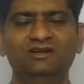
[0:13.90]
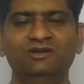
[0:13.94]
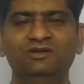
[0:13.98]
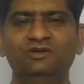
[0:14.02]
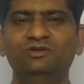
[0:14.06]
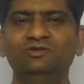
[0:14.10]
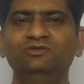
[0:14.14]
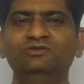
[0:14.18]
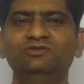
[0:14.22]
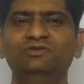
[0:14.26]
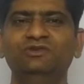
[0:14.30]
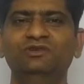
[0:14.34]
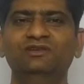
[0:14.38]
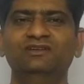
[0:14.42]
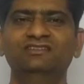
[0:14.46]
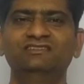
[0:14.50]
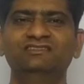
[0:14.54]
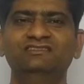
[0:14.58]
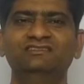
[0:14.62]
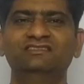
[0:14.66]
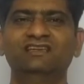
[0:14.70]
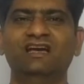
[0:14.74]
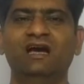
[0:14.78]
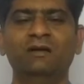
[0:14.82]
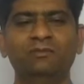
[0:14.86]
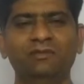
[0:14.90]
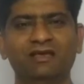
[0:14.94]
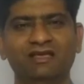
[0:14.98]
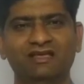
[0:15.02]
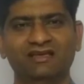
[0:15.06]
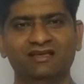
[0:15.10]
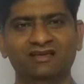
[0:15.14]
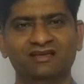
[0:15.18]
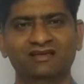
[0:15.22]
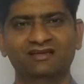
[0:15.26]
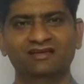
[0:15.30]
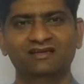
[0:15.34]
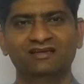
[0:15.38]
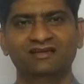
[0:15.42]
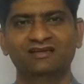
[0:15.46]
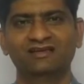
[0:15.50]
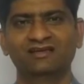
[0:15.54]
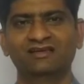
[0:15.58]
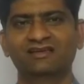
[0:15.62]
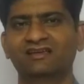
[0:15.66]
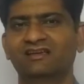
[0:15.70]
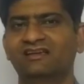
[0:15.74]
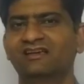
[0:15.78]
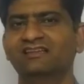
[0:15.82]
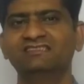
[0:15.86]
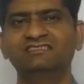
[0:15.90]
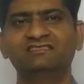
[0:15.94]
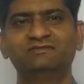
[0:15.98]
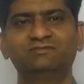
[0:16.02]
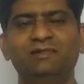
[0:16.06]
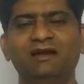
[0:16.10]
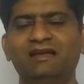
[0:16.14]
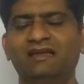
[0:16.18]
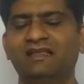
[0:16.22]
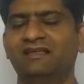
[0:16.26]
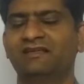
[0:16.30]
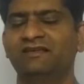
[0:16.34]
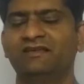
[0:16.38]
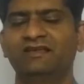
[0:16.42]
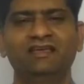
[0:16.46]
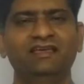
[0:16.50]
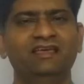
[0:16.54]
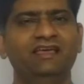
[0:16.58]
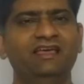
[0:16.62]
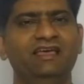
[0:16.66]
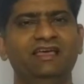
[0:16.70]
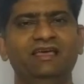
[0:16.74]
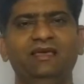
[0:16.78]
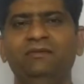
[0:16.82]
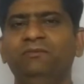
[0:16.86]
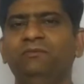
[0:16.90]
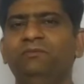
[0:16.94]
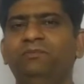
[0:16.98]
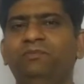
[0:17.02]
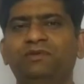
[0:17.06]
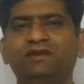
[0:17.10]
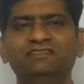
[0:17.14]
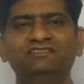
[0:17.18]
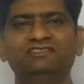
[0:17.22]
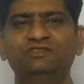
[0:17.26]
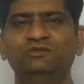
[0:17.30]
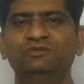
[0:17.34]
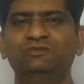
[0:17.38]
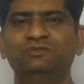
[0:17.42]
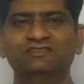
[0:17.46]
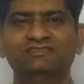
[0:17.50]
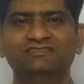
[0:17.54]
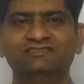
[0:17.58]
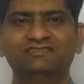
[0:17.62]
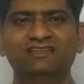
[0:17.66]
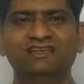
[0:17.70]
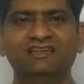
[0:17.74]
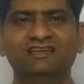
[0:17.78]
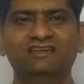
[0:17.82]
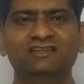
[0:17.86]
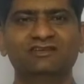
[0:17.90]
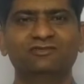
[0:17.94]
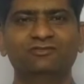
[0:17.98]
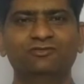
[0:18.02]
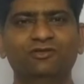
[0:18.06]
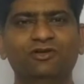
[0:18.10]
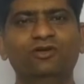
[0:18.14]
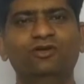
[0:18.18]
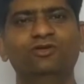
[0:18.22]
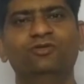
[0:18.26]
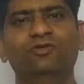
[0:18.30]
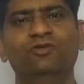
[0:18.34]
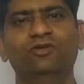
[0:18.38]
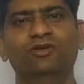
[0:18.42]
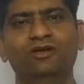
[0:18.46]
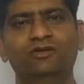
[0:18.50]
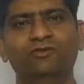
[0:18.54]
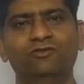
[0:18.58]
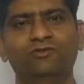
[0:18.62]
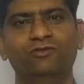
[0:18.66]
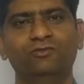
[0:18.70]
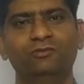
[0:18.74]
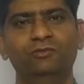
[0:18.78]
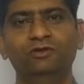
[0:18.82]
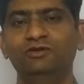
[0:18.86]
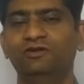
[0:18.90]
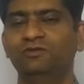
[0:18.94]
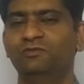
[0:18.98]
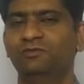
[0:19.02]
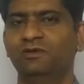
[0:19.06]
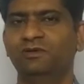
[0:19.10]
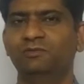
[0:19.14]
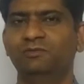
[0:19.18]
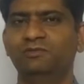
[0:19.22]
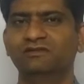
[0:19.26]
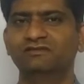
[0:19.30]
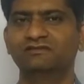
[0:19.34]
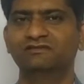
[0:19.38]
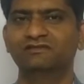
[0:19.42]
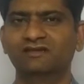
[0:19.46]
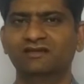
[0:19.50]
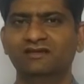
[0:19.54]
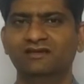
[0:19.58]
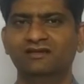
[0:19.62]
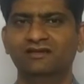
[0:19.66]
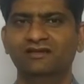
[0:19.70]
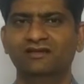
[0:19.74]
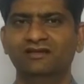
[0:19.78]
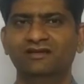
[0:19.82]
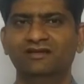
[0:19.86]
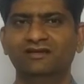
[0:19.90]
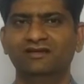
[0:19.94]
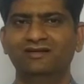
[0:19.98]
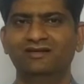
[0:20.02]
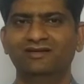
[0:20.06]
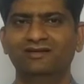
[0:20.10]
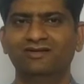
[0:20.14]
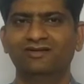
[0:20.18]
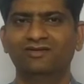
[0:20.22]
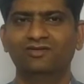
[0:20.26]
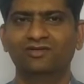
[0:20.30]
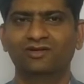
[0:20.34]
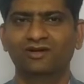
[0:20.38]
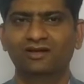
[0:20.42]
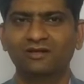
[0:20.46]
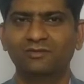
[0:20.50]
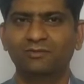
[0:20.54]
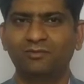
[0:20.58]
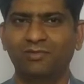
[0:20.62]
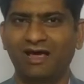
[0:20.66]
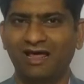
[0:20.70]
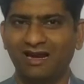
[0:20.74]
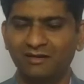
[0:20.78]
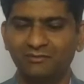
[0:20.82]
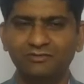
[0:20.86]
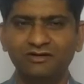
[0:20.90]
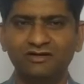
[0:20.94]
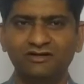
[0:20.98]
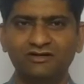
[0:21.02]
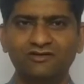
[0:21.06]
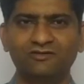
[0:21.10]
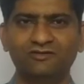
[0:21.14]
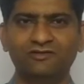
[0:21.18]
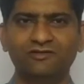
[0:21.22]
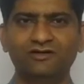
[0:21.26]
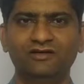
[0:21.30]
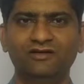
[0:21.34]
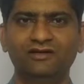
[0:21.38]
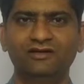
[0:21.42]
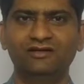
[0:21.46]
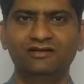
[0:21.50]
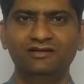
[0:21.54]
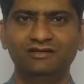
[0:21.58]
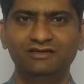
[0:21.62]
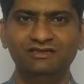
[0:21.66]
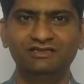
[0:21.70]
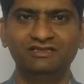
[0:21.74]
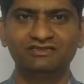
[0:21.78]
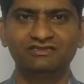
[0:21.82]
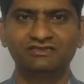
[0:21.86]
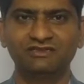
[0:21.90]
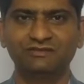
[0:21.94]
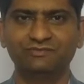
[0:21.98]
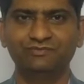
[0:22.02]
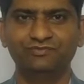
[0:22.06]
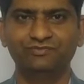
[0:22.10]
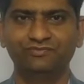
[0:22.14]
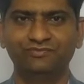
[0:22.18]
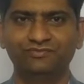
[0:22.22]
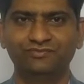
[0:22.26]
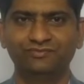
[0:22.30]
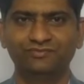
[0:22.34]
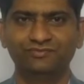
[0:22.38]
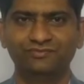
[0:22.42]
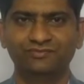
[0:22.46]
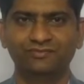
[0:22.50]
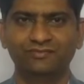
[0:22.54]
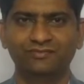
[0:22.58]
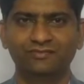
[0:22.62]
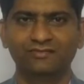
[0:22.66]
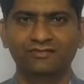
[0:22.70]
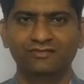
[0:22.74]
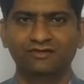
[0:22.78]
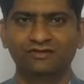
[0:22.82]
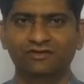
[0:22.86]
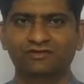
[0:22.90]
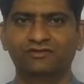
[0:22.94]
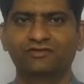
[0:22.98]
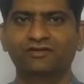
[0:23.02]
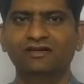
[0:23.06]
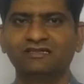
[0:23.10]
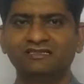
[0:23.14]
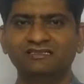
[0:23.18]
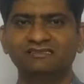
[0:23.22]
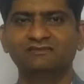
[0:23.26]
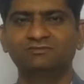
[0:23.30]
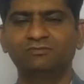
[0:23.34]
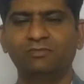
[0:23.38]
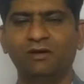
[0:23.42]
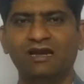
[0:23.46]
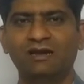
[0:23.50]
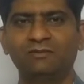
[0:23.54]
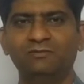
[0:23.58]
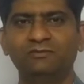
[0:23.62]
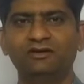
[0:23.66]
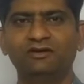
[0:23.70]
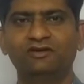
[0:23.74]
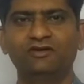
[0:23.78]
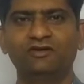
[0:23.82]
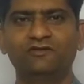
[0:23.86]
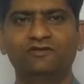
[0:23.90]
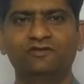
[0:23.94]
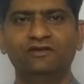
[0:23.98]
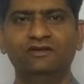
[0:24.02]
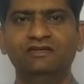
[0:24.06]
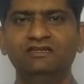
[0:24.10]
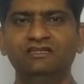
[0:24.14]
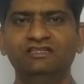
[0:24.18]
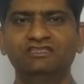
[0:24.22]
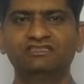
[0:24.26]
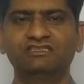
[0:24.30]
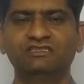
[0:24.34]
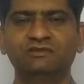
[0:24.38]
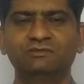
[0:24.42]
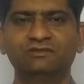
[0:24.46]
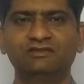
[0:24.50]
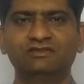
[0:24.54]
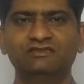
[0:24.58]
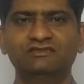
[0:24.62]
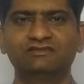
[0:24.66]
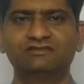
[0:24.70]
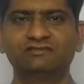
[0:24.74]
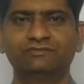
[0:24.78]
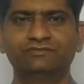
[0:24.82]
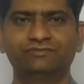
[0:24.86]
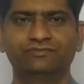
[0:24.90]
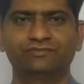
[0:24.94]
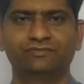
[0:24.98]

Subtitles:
too charming, charismatic, impressive personality. Wow, what a beautiful person. What are the parameters of a leadership? The greatest parameter of a leadership is